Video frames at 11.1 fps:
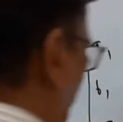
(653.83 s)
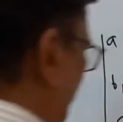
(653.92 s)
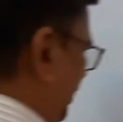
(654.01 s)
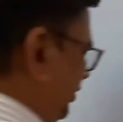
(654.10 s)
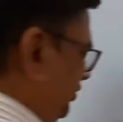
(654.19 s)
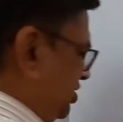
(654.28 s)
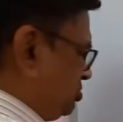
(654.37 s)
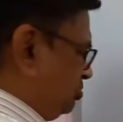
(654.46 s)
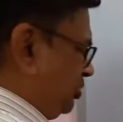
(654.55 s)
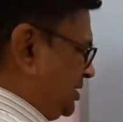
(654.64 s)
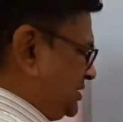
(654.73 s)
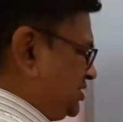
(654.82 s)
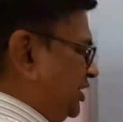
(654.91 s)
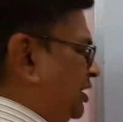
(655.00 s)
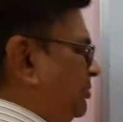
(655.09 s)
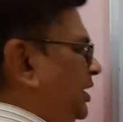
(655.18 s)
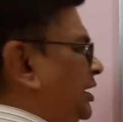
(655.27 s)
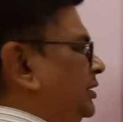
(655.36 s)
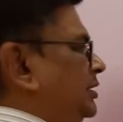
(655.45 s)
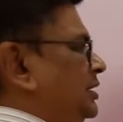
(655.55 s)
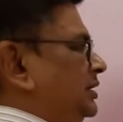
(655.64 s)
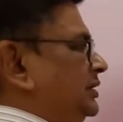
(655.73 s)
In this first determinant,
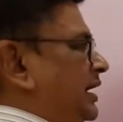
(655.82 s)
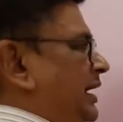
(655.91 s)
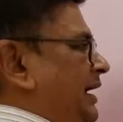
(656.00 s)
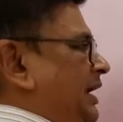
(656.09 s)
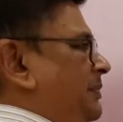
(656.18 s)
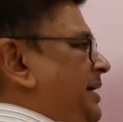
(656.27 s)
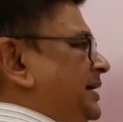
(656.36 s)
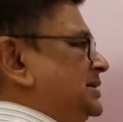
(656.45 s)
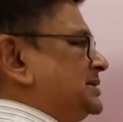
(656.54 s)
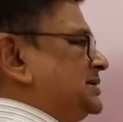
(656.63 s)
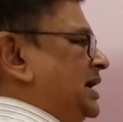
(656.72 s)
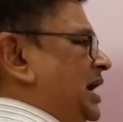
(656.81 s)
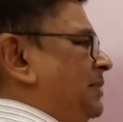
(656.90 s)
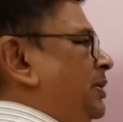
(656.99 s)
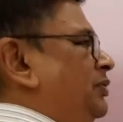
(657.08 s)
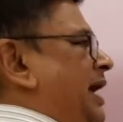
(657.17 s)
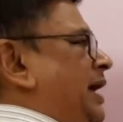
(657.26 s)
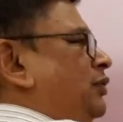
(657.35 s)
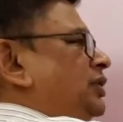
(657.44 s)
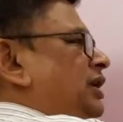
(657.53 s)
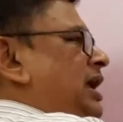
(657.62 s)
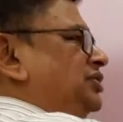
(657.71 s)
the elements above
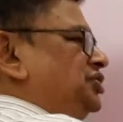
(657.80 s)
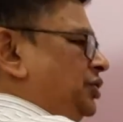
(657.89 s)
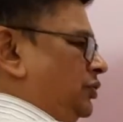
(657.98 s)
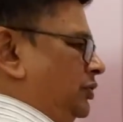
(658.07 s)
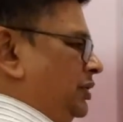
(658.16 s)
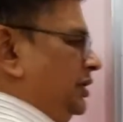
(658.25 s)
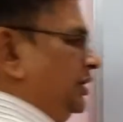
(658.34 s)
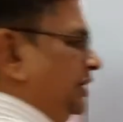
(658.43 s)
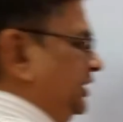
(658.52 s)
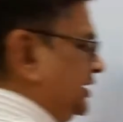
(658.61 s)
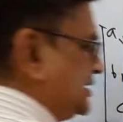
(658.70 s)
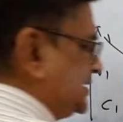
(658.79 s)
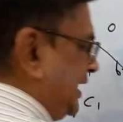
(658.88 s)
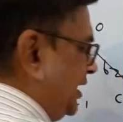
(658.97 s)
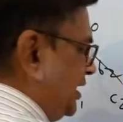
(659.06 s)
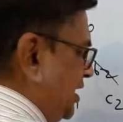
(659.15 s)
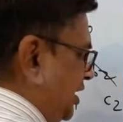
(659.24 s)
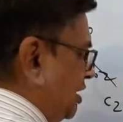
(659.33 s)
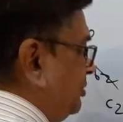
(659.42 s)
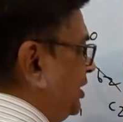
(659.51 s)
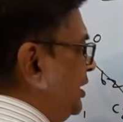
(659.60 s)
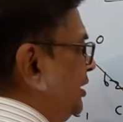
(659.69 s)
diagonal are 0. In the second
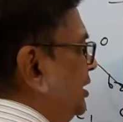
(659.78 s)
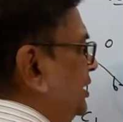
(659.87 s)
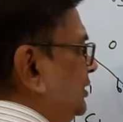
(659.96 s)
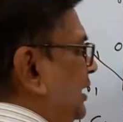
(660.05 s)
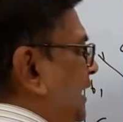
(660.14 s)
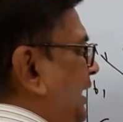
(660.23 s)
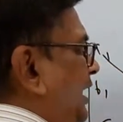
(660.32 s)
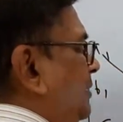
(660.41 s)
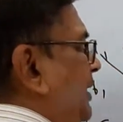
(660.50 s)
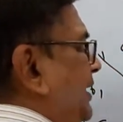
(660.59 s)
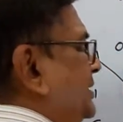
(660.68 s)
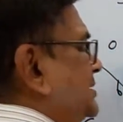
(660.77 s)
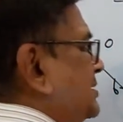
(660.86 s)
determinant, the elements